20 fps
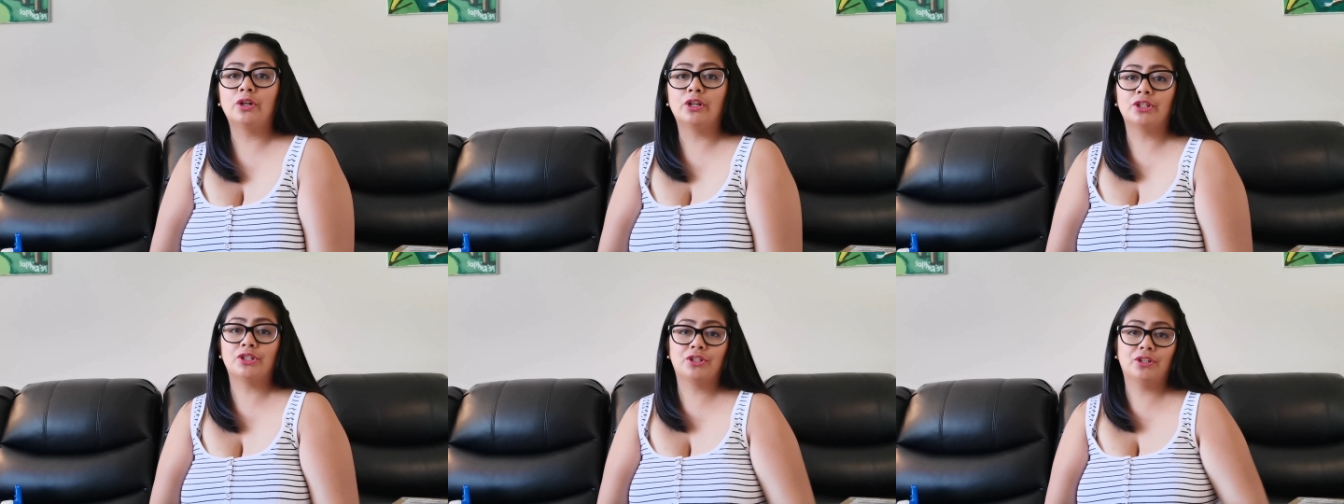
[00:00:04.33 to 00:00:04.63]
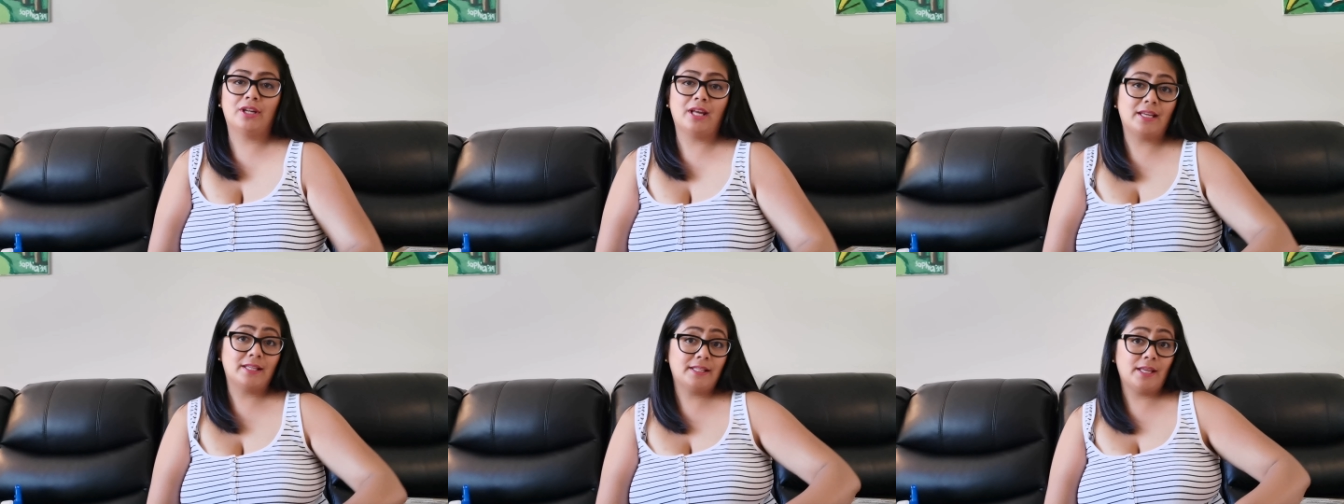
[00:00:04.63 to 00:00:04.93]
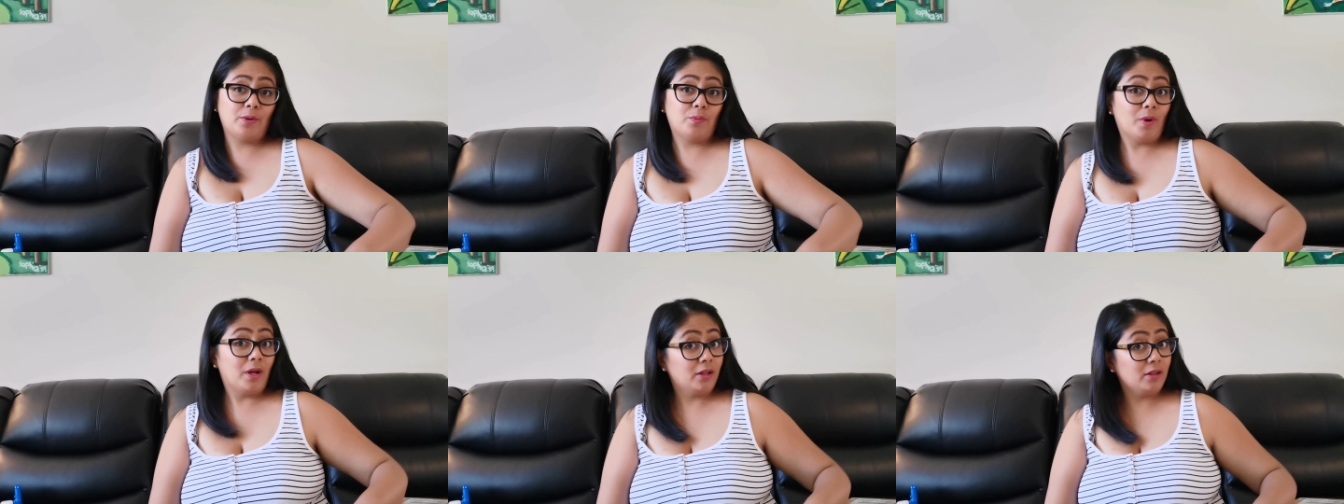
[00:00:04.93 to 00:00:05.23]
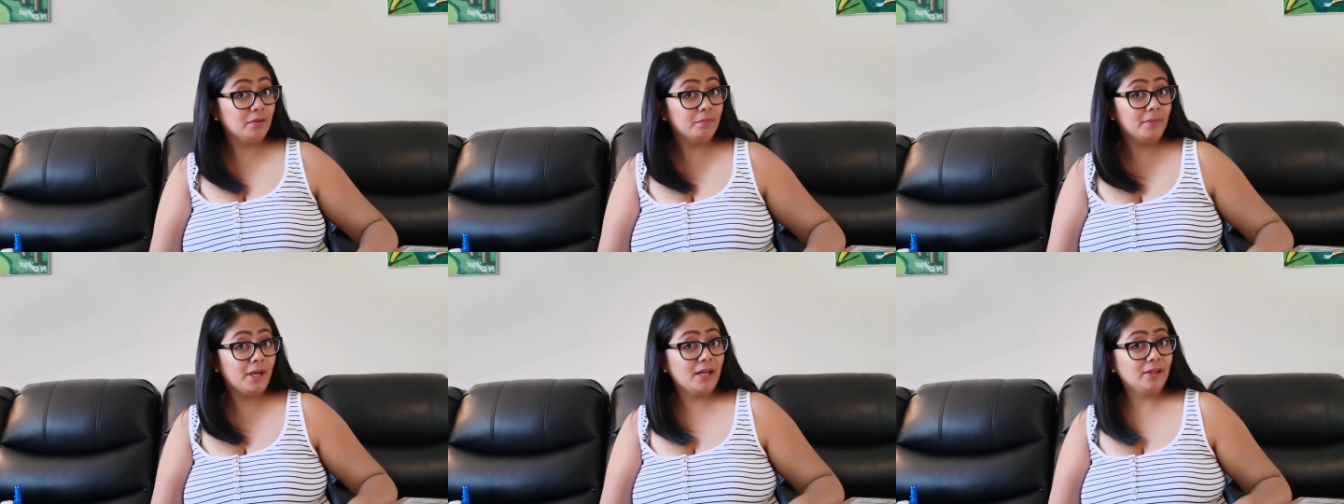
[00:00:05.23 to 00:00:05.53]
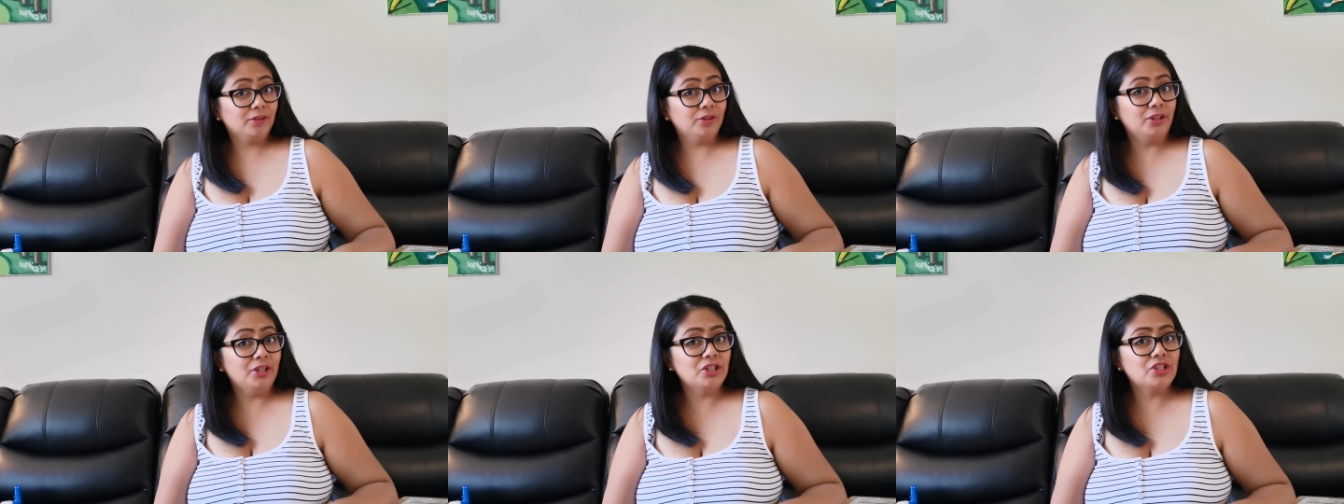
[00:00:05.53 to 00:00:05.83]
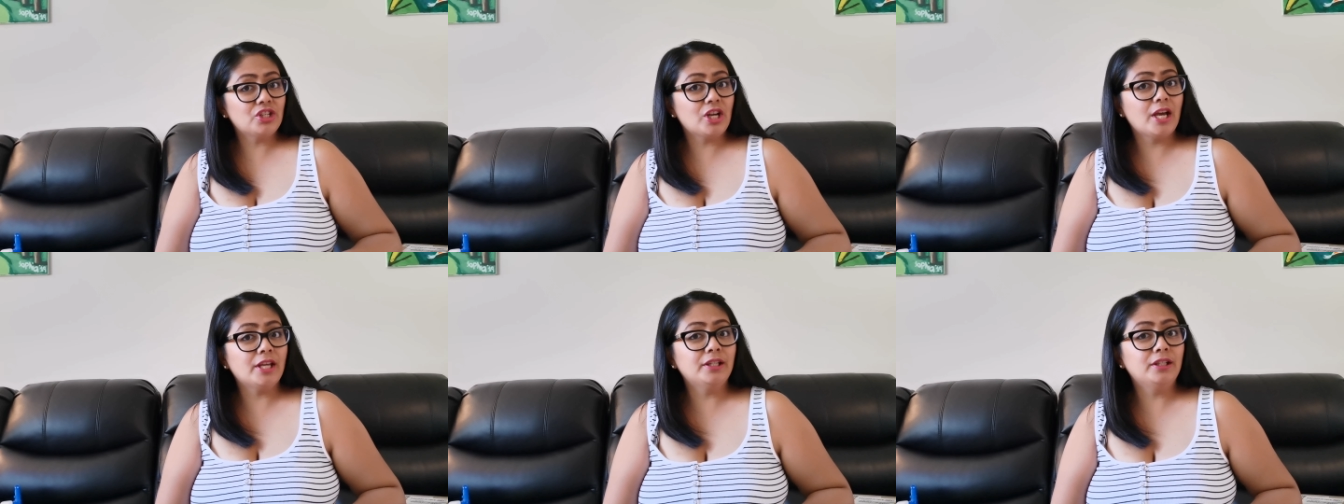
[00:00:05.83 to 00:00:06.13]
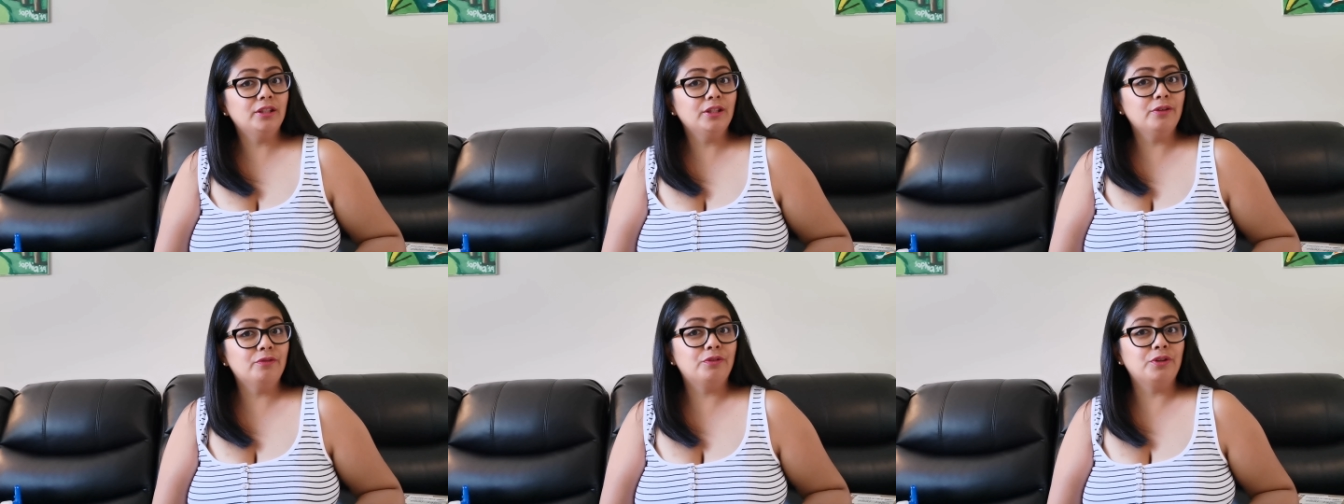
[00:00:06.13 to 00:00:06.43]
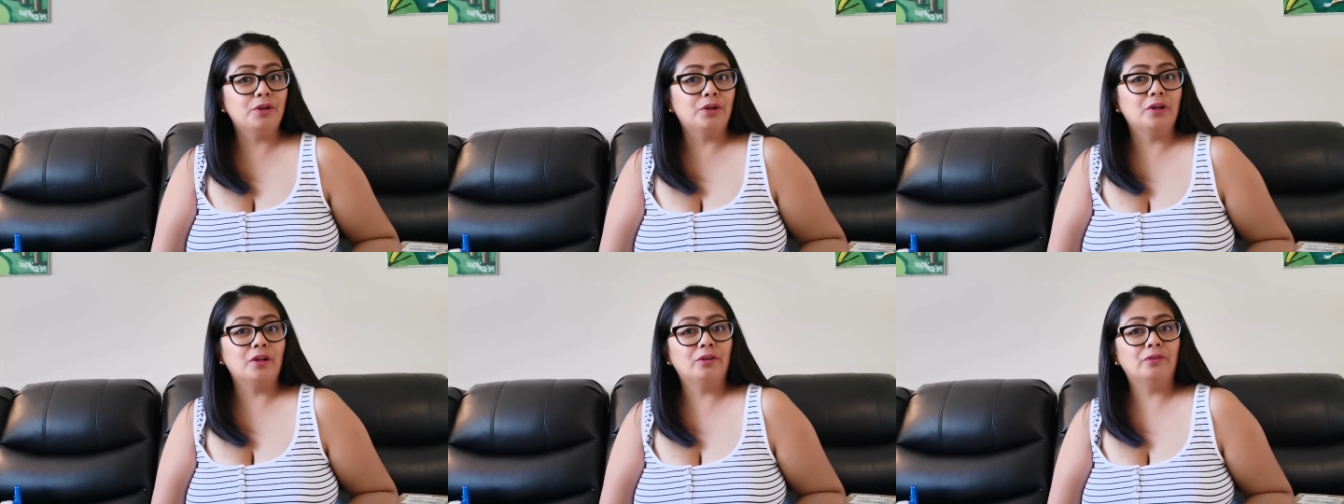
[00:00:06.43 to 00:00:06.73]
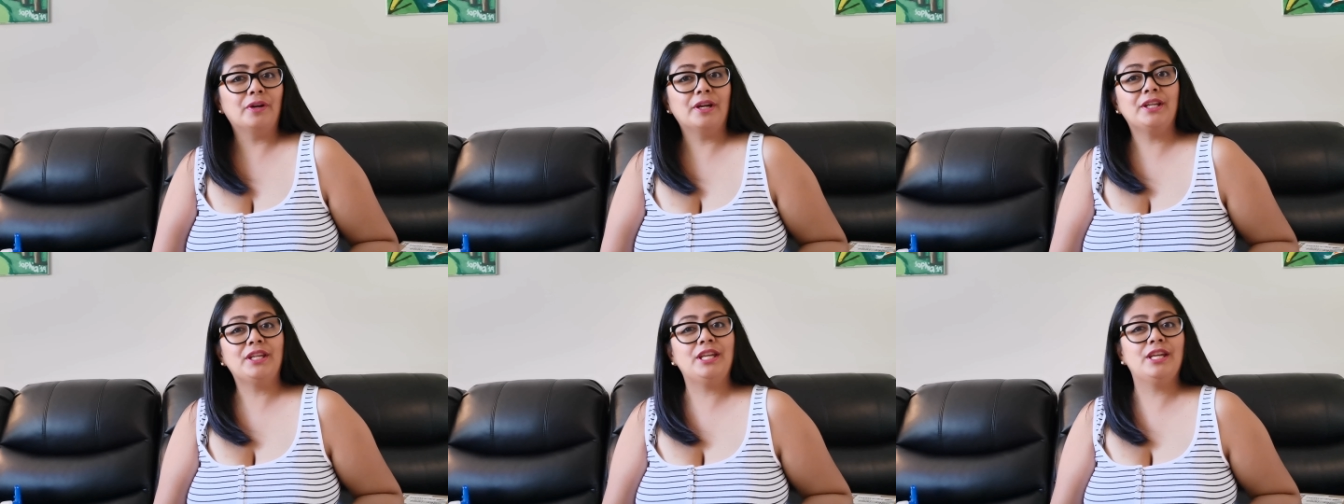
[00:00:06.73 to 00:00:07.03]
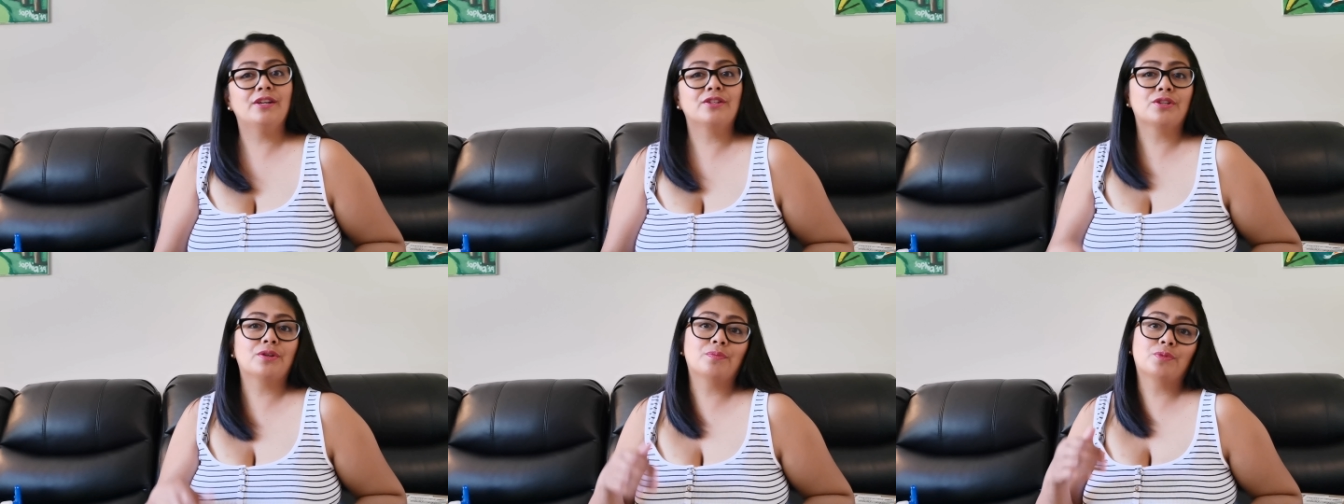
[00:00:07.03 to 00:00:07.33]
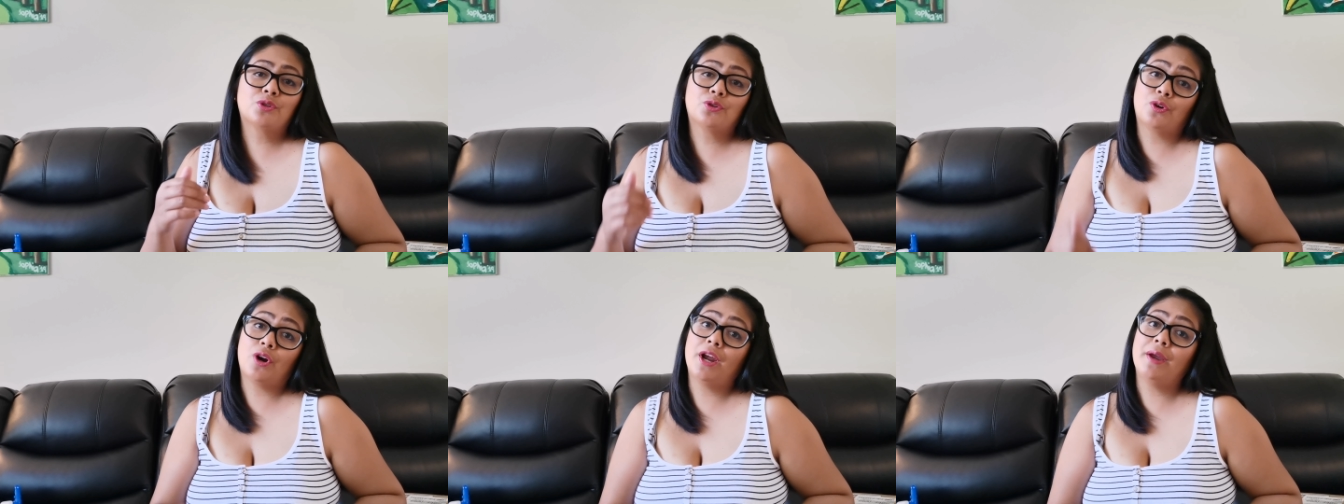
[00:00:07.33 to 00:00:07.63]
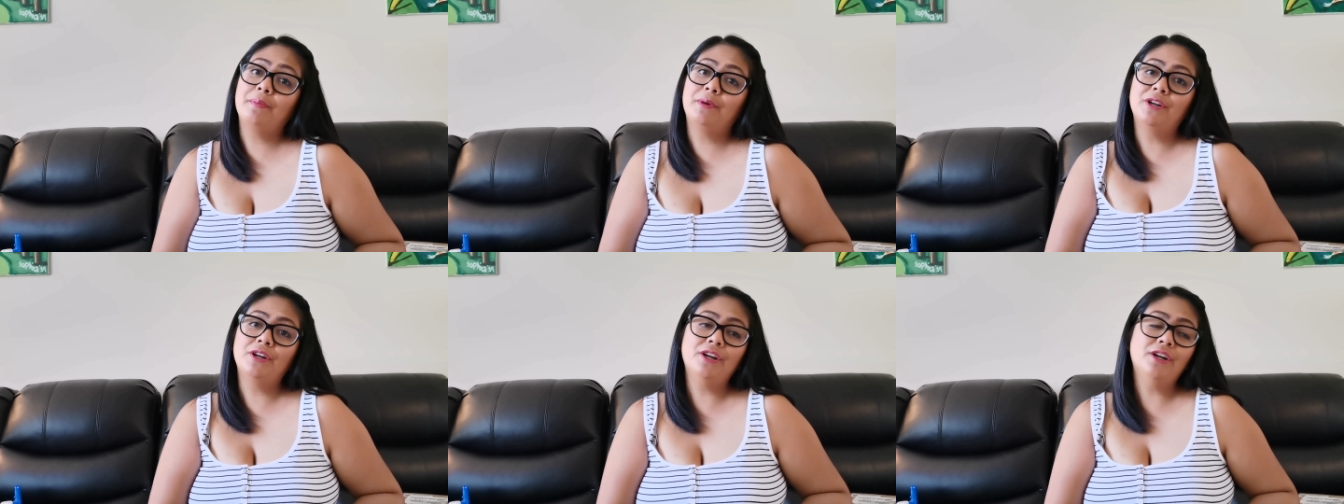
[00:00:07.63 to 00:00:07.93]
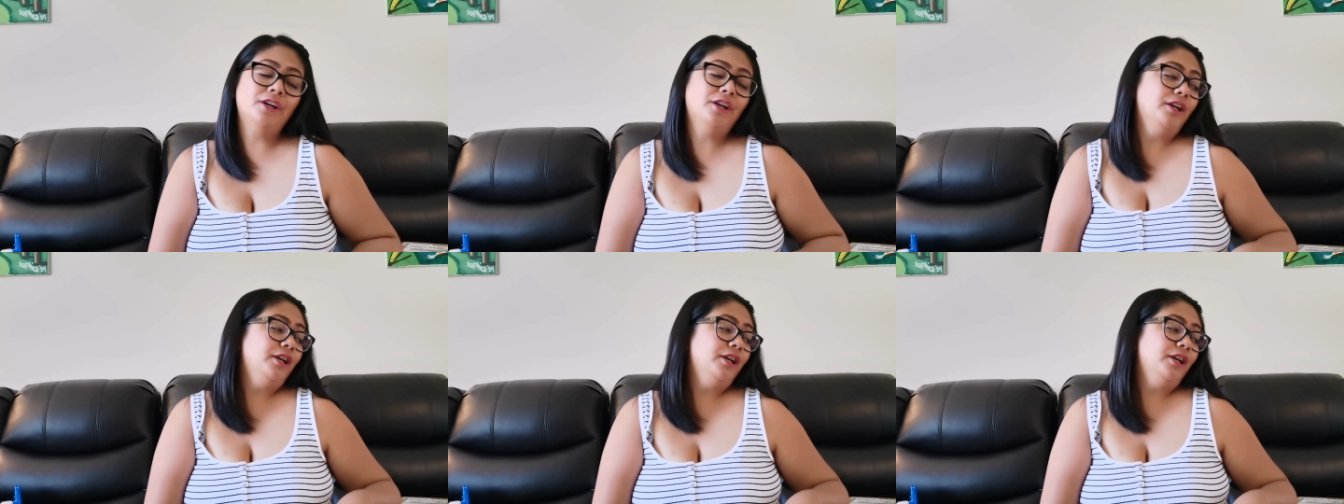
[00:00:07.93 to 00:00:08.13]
or should I say welcome back to our channel if you're already a subscriber.